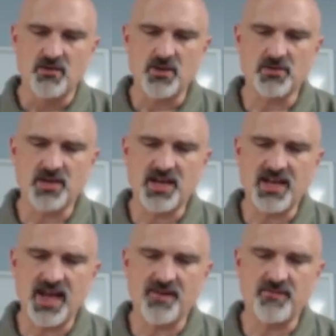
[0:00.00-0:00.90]
We will
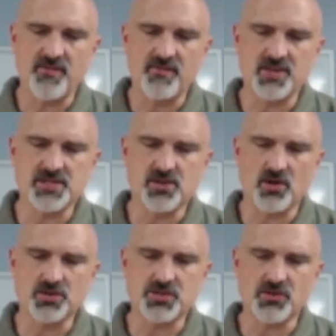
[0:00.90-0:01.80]
not have this
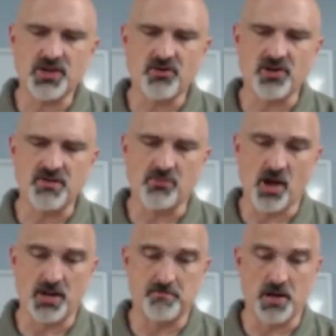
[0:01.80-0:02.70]
called trickery,
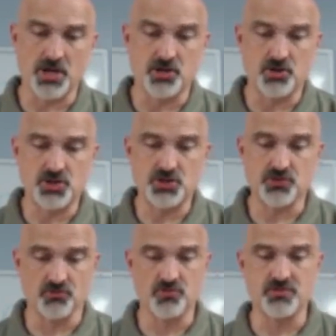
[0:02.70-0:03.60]
but
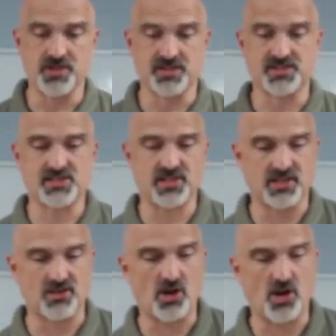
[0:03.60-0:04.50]
shrewdness
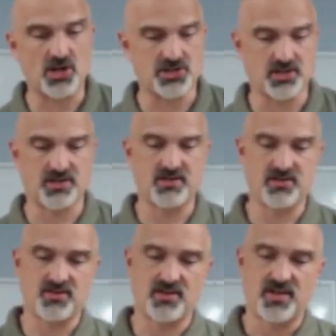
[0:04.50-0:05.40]
and caution.
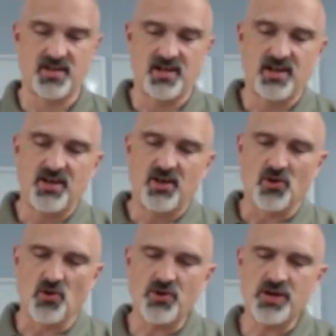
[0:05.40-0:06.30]

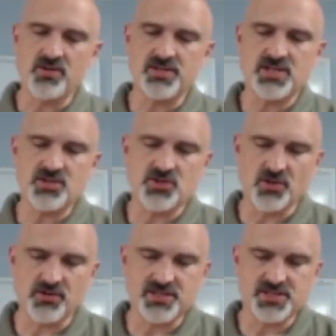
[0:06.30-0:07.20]
Lawyers and
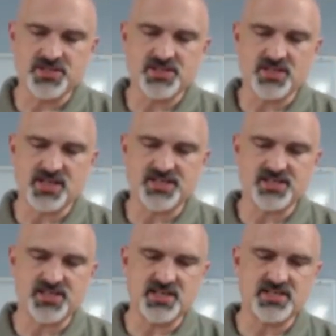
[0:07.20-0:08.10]
jurists
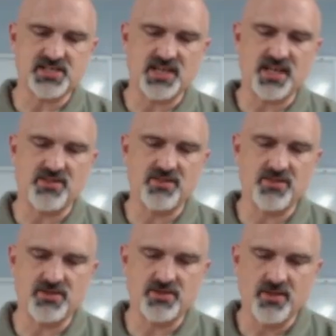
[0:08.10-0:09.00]
assist
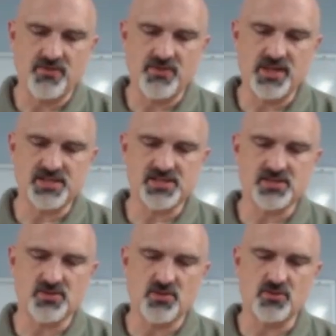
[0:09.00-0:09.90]
in
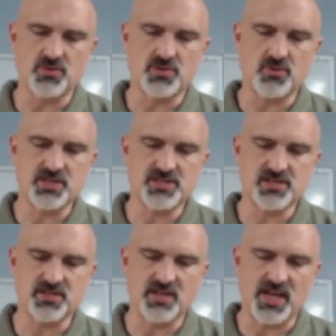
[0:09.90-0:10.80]
this who
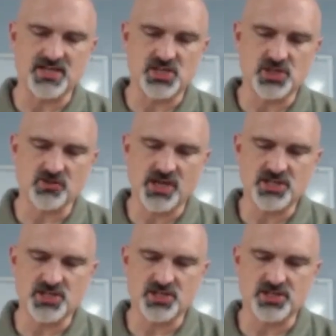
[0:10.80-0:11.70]
twist and
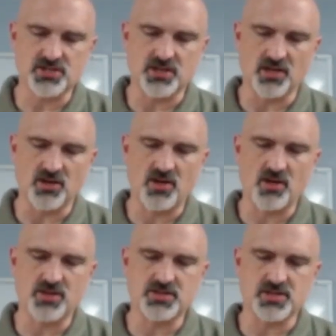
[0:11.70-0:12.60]
stretch the
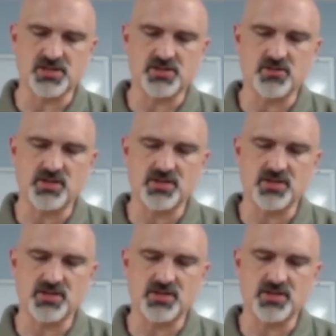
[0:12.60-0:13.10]
law to suit